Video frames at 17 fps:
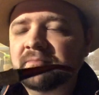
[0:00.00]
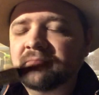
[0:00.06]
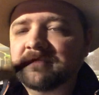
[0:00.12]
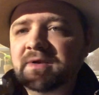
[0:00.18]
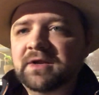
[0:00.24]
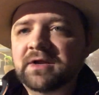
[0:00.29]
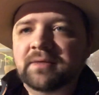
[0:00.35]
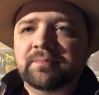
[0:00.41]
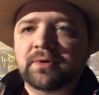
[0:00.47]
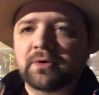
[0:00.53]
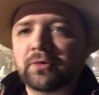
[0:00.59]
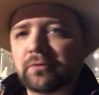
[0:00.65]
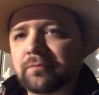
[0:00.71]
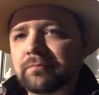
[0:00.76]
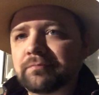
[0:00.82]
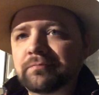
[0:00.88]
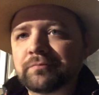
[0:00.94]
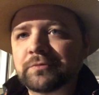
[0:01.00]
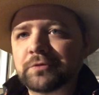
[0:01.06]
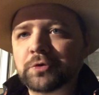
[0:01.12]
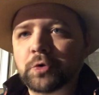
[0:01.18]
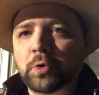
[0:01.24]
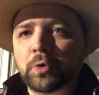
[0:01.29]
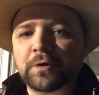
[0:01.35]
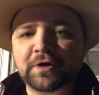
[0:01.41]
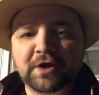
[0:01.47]
beat up old
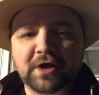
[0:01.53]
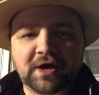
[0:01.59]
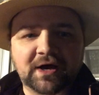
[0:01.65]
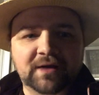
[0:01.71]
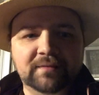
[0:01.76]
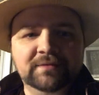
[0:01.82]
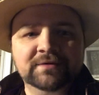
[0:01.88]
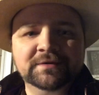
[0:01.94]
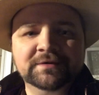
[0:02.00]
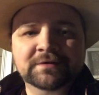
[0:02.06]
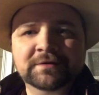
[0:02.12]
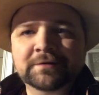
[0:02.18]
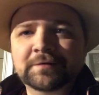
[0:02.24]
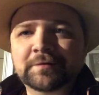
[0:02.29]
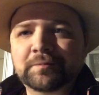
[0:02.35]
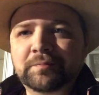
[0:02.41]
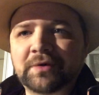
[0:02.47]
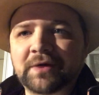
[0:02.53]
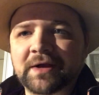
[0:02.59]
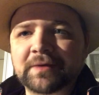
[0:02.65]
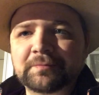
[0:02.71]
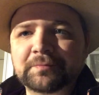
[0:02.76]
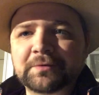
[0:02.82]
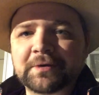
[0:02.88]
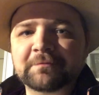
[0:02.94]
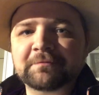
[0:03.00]
corn cob pipe
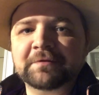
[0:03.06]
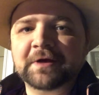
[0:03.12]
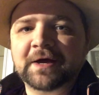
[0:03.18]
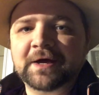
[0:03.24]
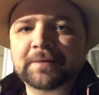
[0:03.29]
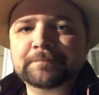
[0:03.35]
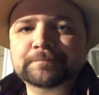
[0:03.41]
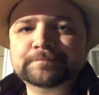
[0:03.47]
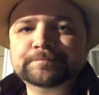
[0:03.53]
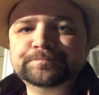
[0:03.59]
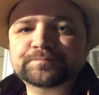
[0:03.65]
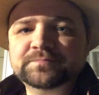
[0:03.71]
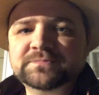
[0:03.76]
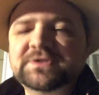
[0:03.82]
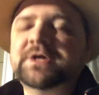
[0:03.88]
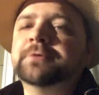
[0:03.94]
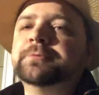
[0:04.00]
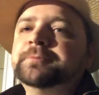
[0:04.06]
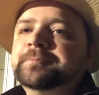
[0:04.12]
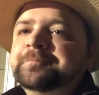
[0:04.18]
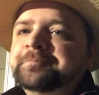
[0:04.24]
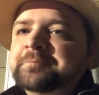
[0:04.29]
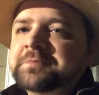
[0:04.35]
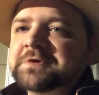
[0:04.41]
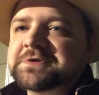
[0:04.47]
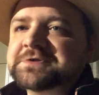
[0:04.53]
that I've got. So
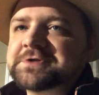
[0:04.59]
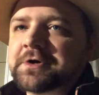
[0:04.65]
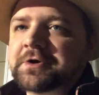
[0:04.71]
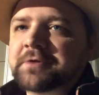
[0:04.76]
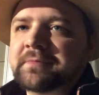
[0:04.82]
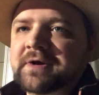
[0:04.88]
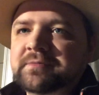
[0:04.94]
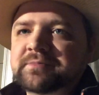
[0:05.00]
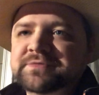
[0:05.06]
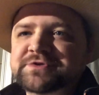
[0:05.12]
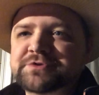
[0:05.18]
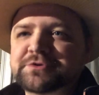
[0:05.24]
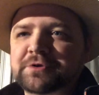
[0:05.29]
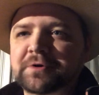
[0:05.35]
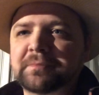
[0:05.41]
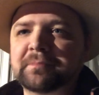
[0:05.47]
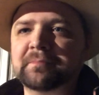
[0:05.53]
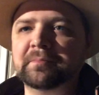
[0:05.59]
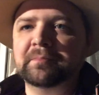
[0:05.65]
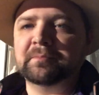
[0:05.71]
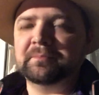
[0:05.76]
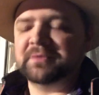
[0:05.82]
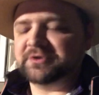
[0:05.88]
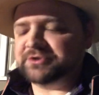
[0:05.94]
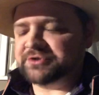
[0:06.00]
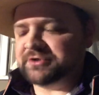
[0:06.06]
let's talk about Missouri
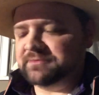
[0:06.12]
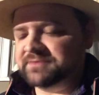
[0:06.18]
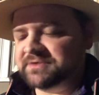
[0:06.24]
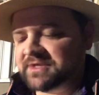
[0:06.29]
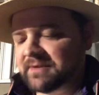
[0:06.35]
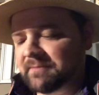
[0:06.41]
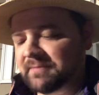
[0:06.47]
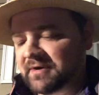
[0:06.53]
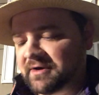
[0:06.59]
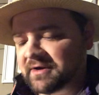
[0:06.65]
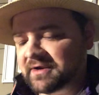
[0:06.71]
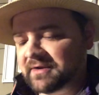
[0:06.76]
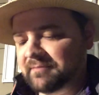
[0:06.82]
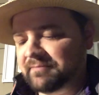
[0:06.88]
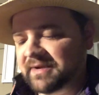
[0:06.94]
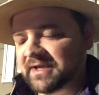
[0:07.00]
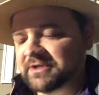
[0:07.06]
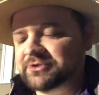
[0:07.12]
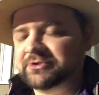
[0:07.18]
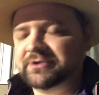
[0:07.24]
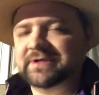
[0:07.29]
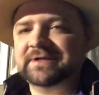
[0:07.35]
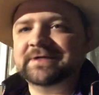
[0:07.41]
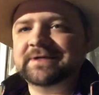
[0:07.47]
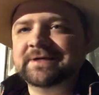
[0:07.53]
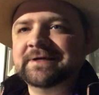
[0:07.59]
Meerschaum's American
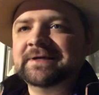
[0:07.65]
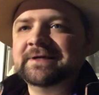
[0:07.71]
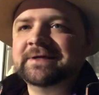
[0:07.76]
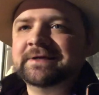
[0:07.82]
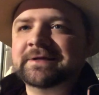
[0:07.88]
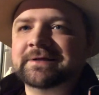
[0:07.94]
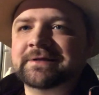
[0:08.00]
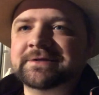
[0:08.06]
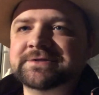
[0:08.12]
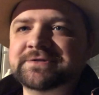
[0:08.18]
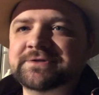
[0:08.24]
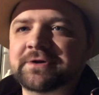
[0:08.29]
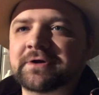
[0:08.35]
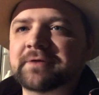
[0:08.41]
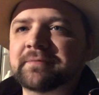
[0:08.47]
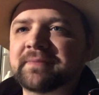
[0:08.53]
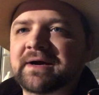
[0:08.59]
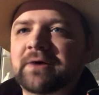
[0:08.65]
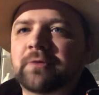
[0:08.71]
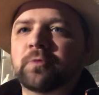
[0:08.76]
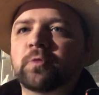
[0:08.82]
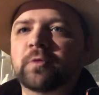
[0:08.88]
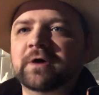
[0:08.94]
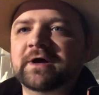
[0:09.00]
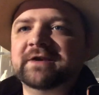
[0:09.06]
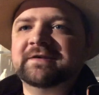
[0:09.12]
Patriot, and let's talk about
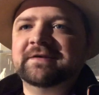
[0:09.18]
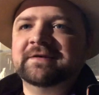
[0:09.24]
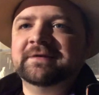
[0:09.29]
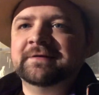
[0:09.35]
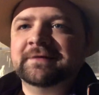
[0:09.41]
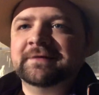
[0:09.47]
what